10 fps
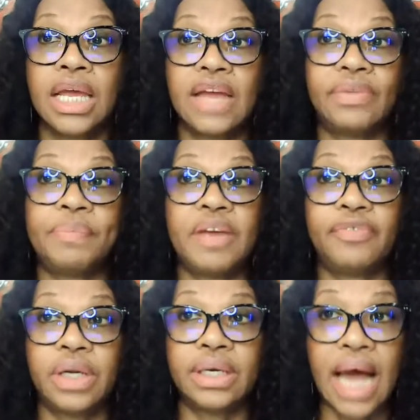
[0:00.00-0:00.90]
You have to pay
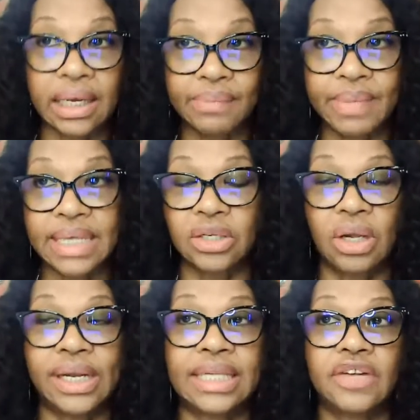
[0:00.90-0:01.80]
for the documents
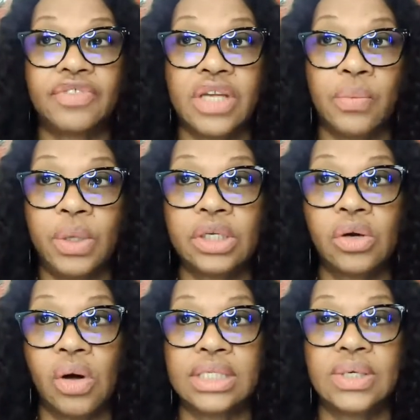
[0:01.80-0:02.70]
and all that stuff. So it will
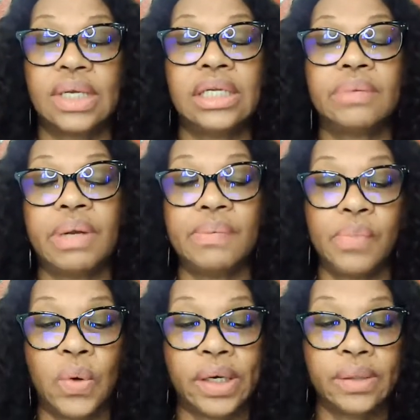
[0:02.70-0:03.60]
cost you a little bit
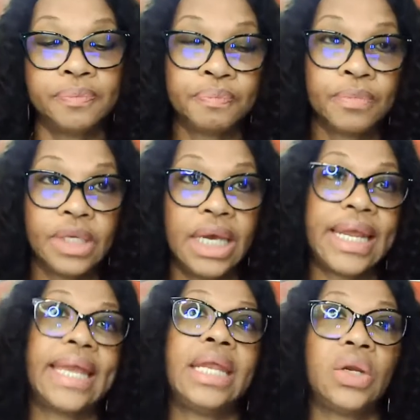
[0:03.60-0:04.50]
more
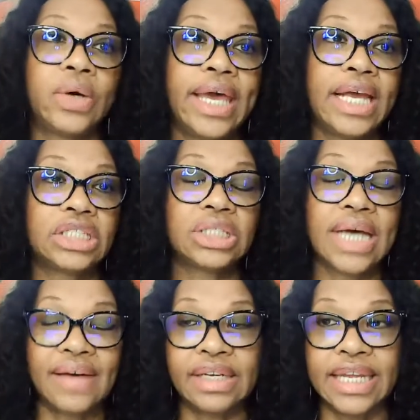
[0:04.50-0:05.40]
in any location
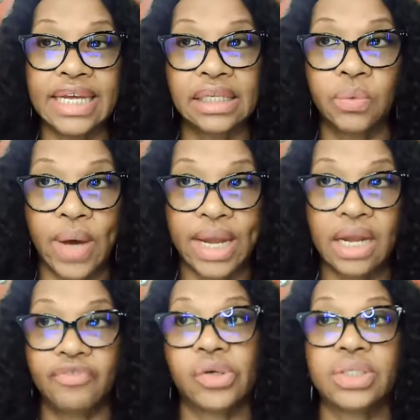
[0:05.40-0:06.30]
to have a legal
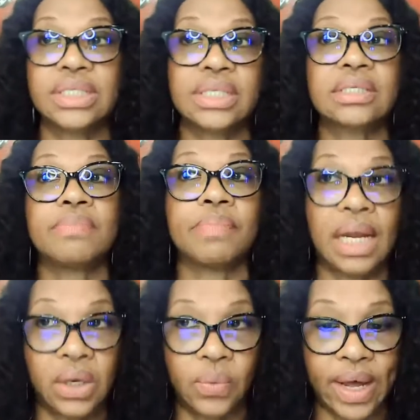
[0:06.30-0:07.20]
wedding versus a
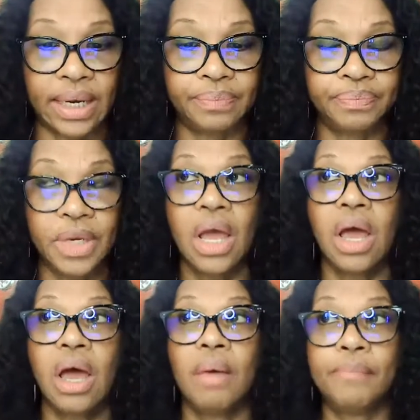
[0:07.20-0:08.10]
symbolic wedding.
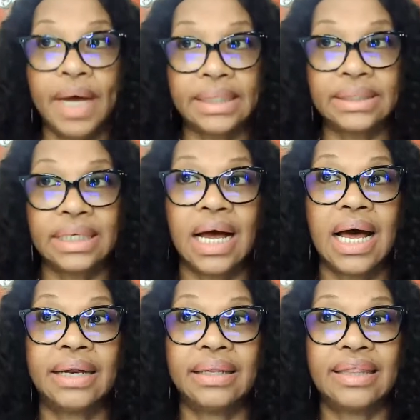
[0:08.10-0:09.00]
But
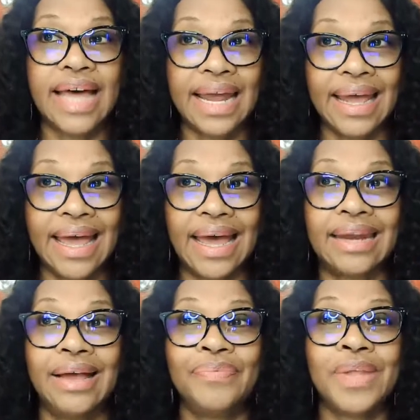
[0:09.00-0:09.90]
on that
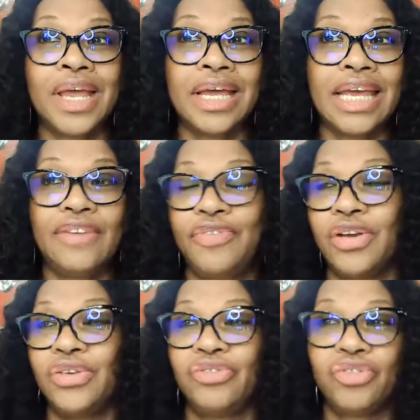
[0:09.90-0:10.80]
hand, if
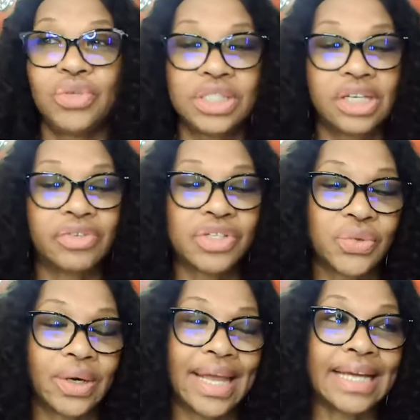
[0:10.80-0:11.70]
you're choosing a
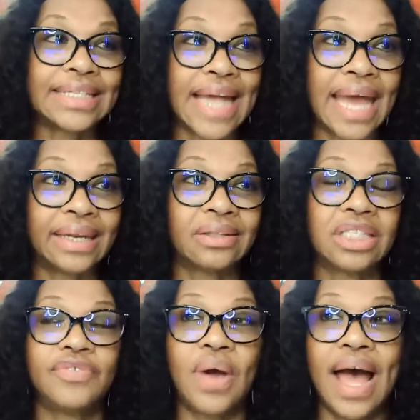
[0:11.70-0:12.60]
resort like
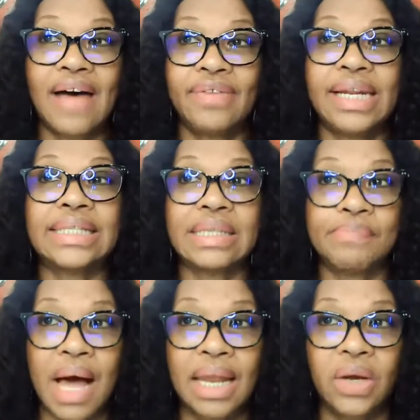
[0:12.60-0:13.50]
Sandals, if you're having a
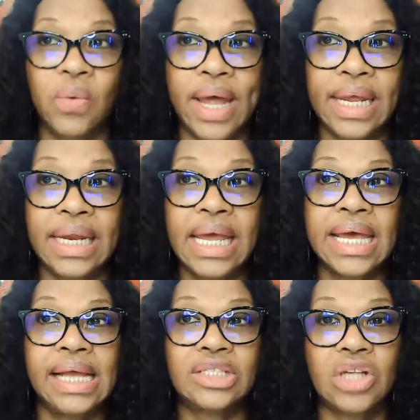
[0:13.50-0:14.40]
symbolic wedding,
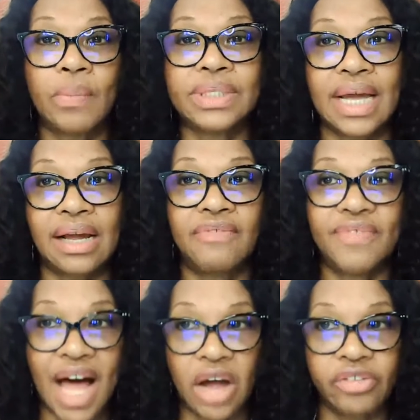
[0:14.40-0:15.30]
it's almost like a
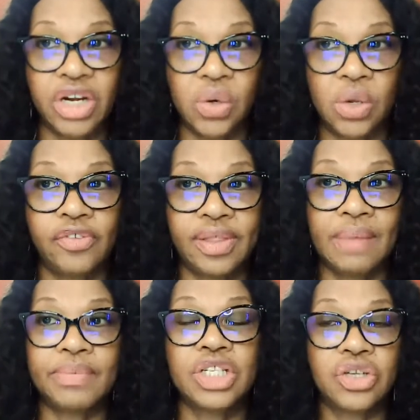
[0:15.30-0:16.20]
vow renewal for
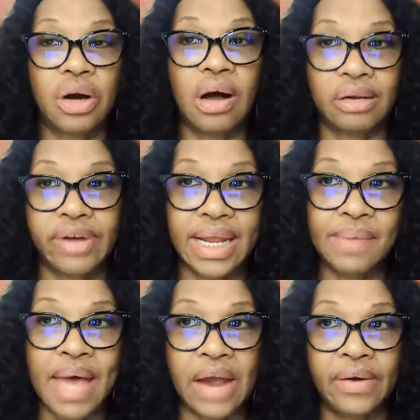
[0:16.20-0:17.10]
them because you're
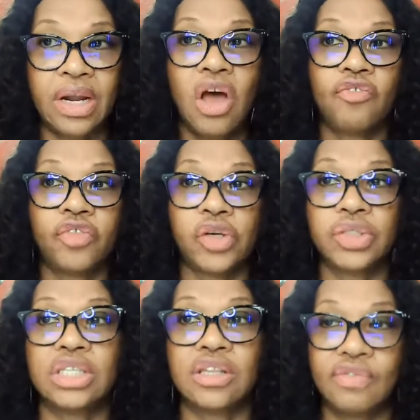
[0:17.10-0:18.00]
already married,
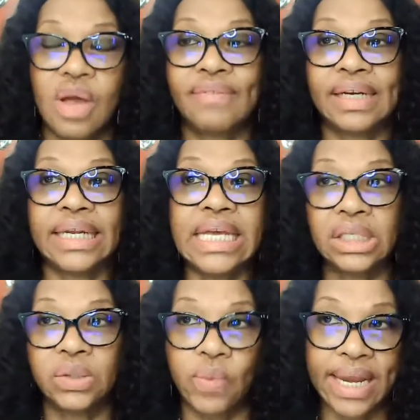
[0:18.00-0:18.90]
versus if you have a
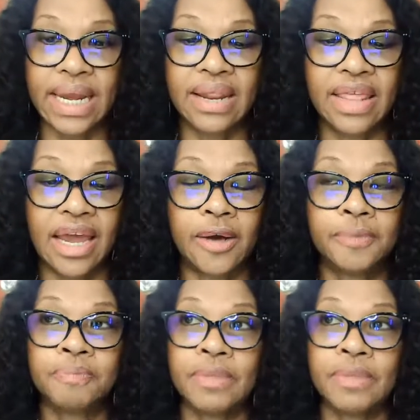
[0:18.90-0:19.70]
legal wedding there.